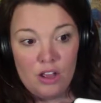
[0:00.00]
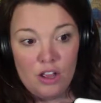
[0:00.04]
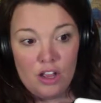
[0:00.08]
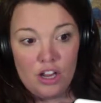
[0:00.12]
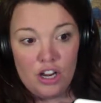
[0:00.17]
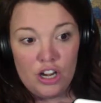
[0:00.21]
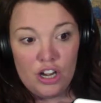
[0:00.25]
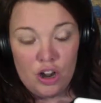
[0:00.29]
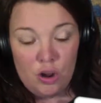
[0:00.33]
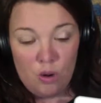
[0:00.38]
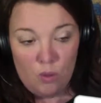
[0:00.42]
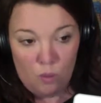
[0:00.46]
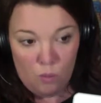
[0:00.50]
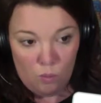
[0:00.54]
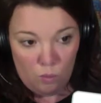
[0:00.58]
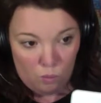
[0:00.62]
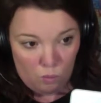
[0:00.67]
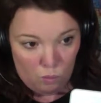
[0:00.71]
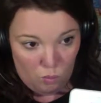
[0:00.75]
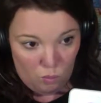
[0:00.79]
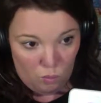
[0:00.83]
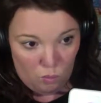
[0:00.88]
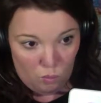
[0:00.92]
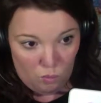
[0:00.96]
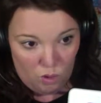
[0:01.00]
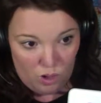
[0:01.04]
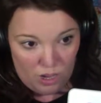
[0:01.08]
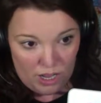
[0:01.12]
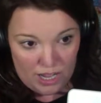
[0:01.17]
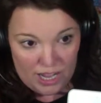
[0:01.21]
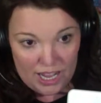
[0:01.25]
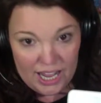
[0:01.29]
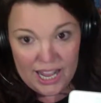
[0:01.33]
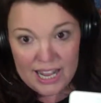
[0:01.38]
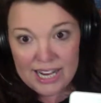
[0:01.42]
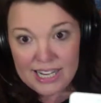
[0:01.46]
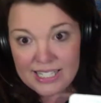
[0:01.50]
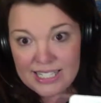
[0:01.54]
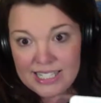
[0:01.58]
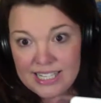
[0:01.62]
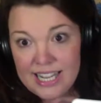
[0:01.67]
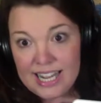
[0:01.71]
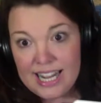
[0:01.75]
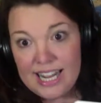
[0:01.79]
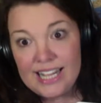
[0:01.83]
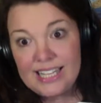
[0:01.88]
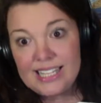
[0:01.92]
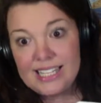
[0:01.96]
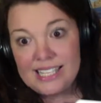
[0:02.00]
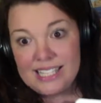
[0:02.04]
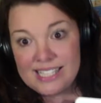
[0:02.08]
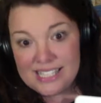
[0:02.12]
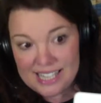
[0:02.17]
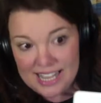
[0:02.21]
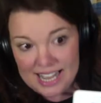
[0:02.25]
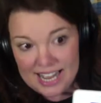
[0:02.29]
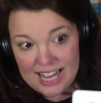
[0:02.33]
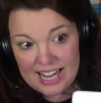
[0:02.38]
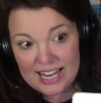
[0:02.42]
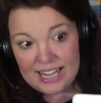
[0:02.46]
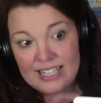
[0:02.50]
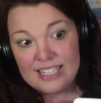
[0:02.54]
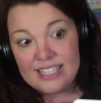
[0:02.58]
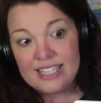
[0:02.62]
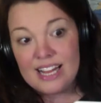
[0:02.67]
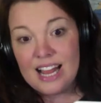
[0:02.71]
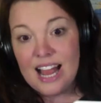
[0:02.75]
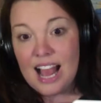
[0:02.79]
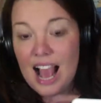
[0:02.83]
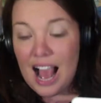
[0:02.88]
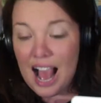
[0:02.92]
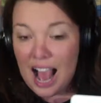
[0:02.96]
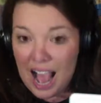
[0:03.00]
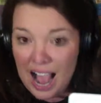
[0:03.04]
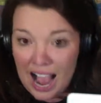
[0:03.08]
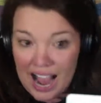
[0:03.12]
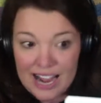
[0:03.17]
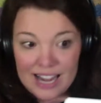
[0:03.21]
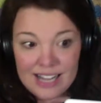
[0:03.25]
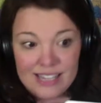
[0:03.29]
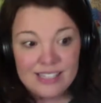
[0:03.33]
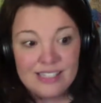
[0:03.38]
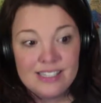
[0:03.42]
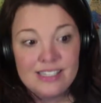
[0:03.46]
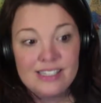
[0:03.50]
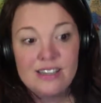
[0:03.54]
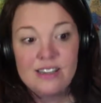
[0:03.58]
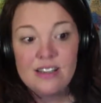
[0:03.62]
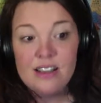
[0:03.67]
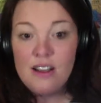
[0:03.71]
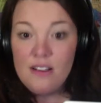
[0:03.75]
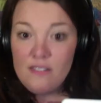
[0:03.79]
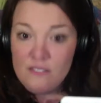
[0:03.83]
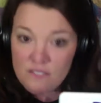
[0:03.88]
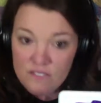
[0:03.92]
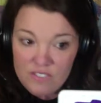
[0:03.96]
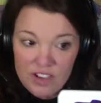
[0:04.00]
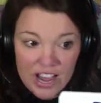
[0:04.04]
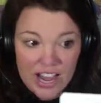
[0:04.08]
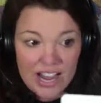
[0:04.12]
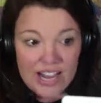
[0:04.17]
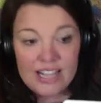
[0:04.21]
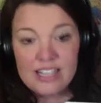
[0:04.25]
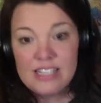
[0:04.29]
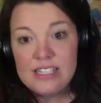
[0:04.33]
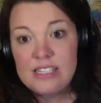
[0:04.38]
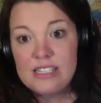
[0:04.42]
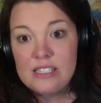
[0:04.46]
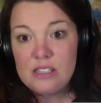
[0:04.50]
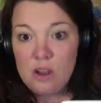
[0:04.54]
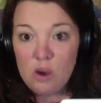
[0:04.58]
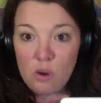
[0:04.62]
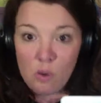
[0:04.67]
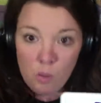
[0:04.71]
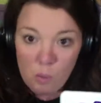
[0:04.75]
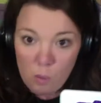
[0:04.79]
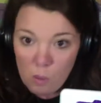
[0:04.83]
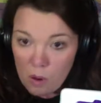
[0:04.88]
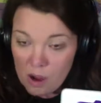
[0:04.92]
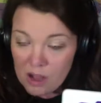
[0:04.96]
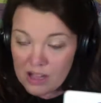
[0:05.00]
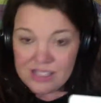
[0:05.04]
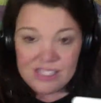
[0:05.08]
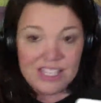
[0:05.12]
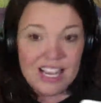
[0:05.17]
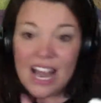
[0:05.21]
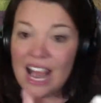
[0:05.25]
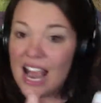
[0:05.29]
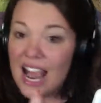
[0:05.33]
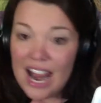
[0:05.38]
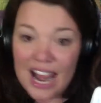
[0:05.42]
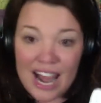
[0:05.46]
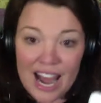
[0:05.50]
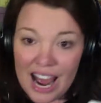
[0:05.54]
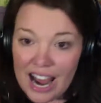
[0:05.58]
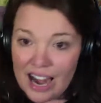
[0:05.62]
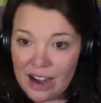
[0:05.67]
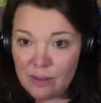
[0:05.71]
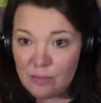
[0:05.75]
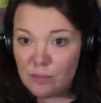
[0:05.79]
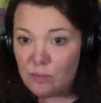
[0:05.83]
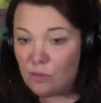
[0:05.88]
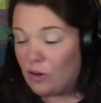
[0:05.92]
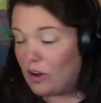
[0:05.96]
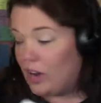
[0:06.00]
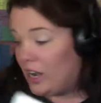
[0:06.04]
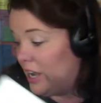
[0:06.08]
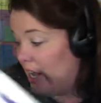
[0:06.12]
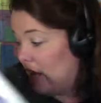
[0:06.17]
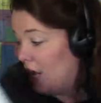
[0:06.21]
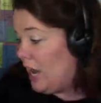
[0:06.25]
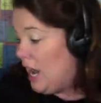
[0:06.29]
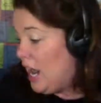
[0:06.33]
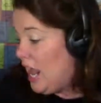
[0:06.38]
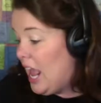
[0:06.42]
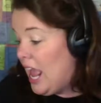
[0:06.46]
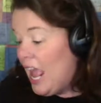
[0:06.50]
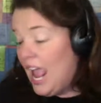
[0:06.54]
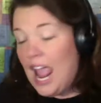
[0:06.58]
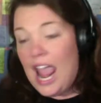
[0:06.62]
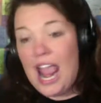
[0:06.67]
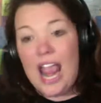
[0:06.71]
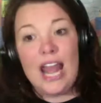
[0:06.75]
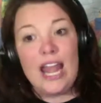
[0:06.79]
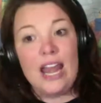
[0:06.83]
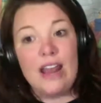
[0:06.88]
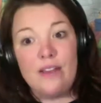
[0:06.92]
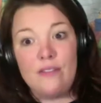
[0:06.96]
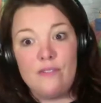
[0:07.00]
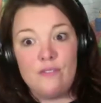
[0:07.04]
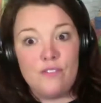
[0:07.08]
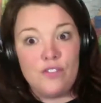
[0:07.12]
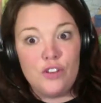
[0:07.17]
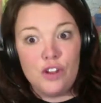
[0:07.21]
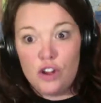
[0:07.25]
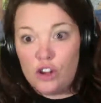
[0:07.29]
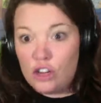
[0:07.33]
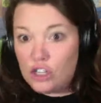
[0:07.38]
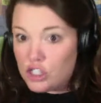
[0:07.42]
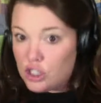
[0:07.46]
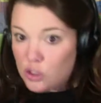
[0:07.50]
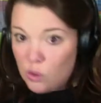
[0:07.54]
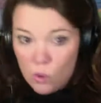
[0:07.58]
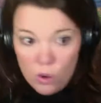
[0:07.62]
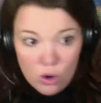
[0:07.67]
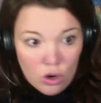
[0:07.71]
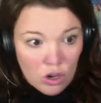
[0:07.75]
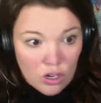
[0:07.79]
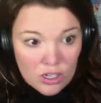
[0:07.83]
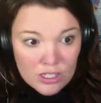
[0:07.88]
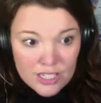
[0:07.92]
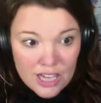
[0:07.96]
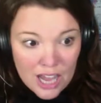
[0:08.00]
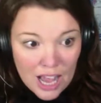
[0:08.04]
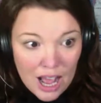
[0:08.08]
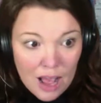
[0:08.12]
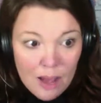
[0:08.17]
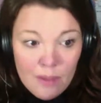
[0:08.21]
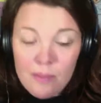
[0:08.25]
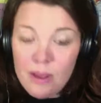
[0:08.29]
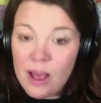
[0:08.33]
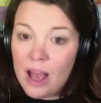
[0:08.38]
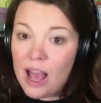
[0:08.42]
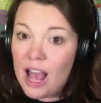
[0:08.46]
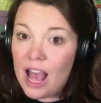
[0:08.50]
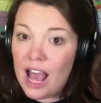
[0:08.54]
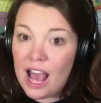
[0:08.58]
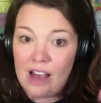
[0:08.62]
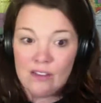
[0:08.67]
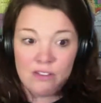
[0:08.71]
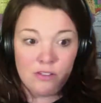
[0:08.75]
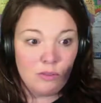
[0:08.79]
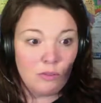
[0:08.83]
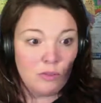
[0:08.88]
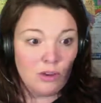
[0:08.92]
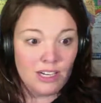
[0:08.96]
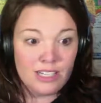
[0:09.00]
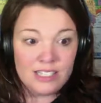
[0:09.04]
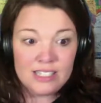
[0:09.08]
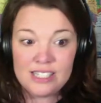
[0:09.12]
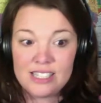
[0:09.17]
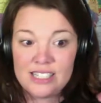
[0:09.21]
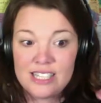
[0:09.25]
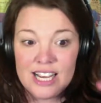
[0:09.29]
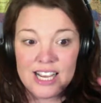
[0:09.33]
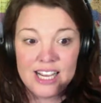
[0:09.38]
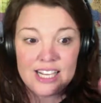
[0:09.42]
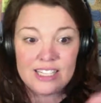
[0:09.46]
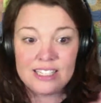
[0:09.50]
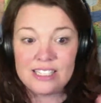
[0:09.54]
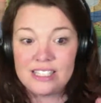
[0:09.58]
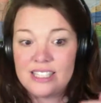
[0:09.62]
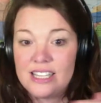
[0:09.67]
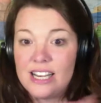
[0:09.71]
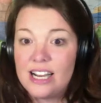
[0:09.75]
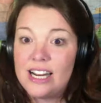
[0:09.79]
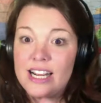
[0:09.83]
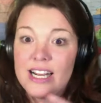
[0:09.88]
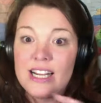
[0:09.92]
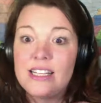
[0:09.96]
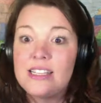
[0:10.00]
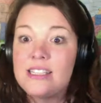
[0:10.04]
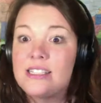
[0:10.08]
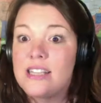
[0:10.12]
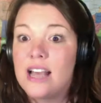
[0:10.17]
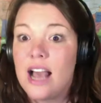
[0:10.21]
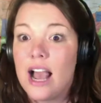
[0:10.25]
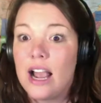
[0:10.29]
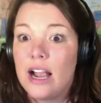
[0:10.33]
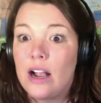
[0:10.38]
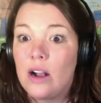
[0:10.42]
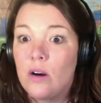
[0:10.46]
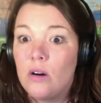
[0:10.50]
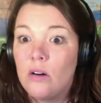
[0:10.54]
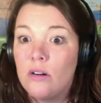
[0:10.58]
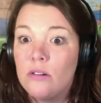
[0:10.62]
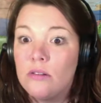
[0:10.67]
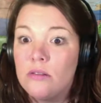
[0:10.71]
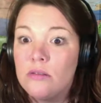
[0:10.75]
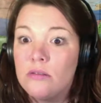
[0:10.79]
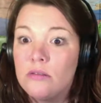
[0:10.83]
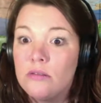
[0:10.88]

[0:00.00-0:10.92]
NT, scent, ice, face, once, and had them read it. And if you're short on time, have them read scent, city, and cycle.